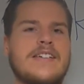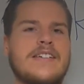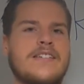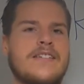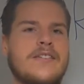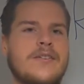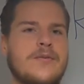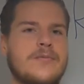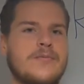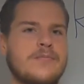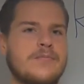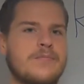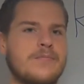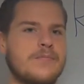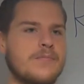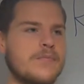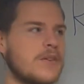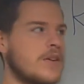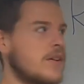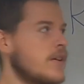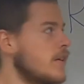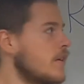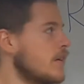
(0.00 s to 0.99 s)
So
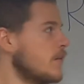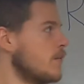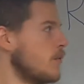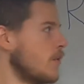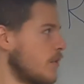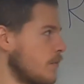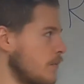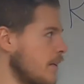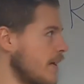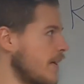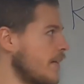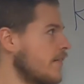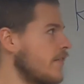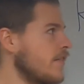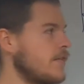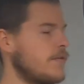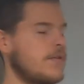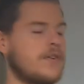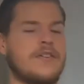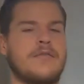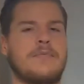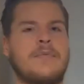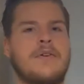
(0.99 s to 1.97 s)
what makes
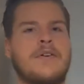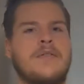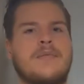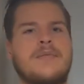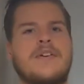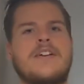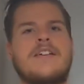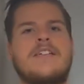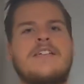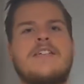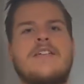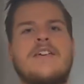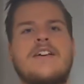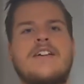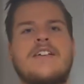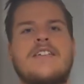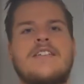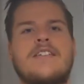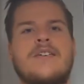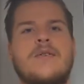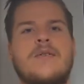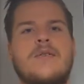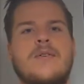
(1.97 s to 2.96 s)
reverse pyramid training
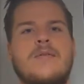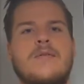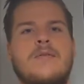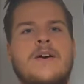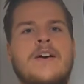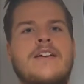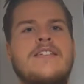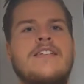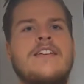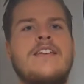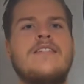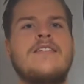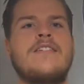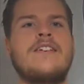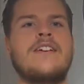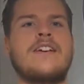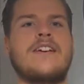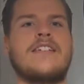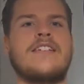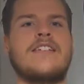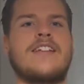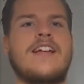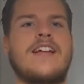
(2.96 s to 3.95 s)
so effective
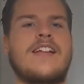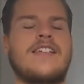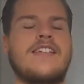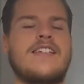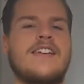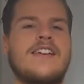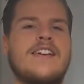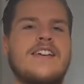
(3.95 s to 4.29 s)
is that